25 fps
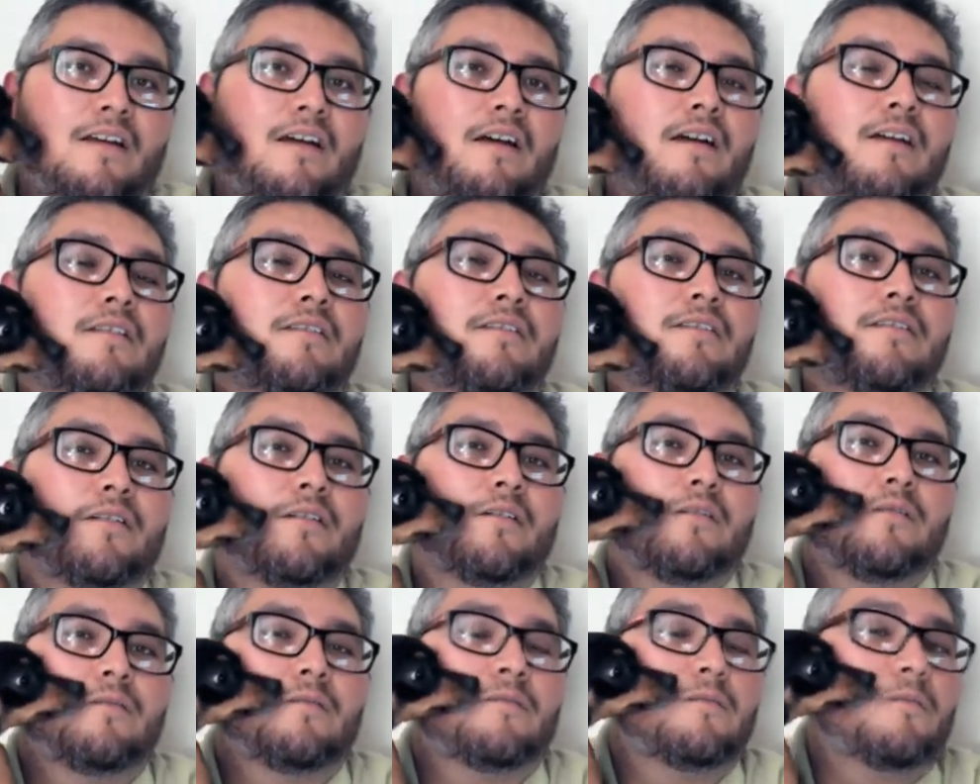
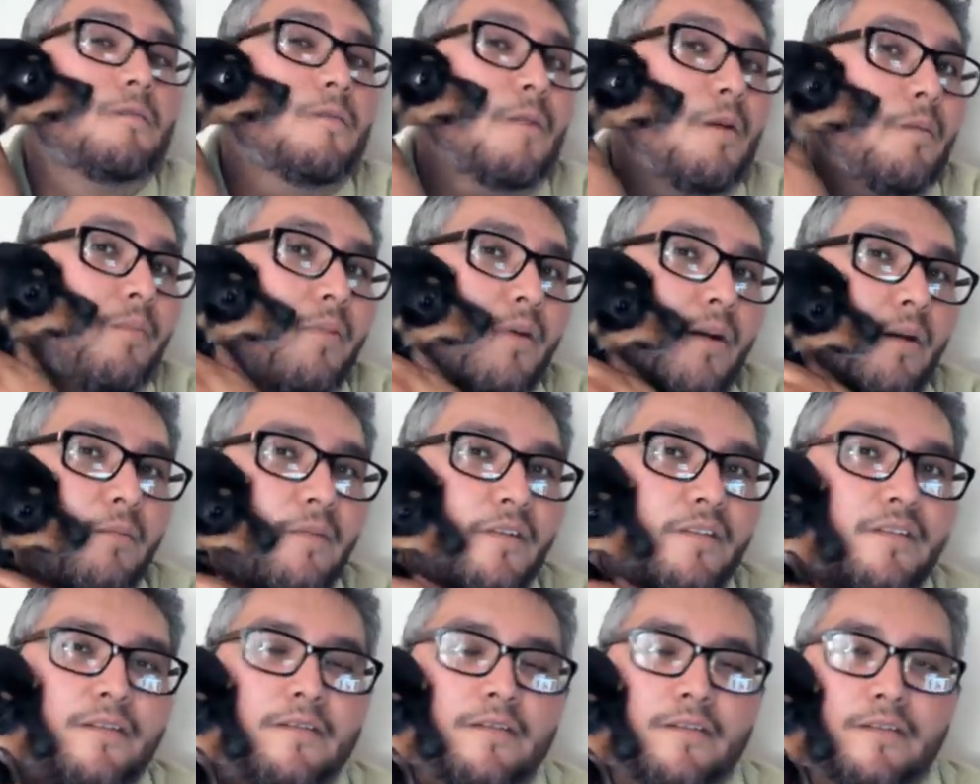So the premise
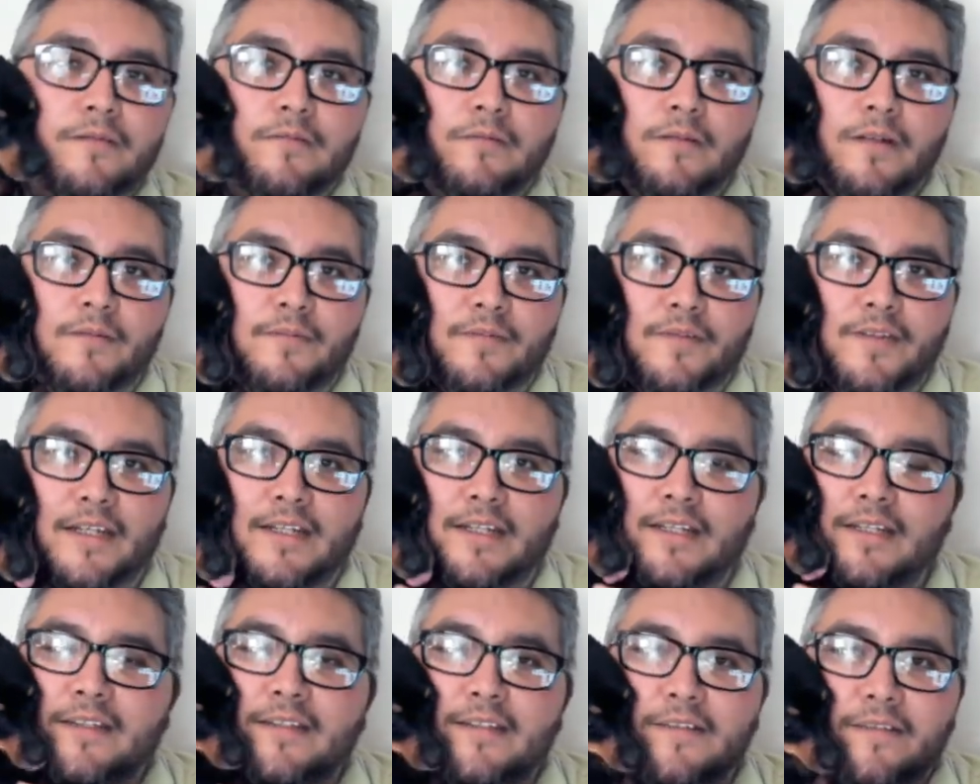of this website
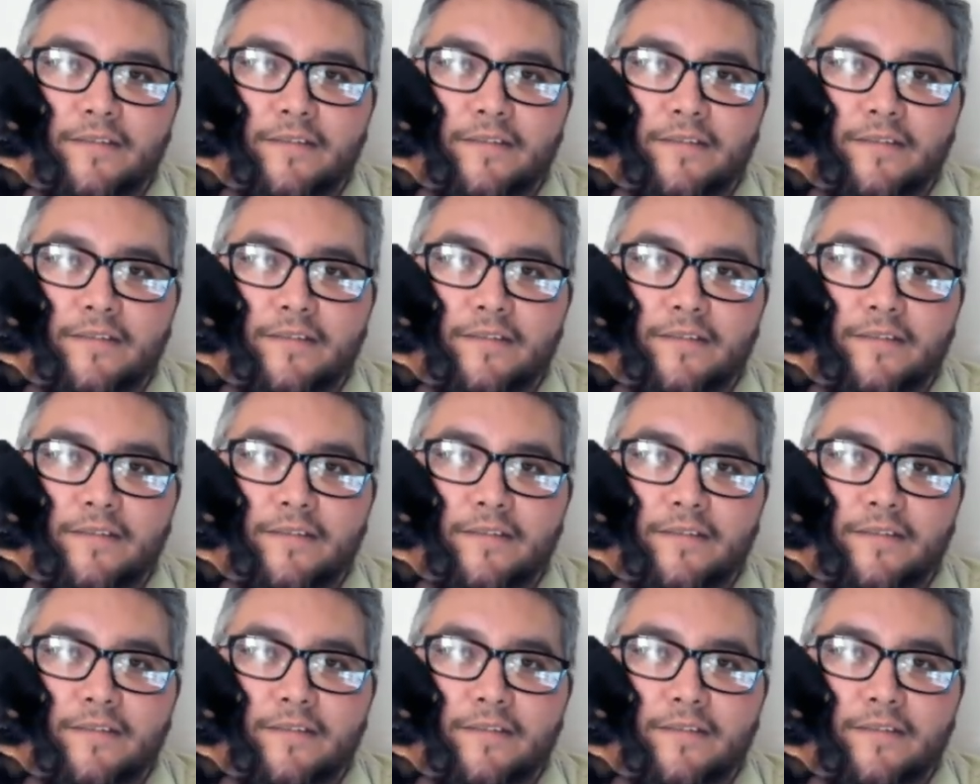is to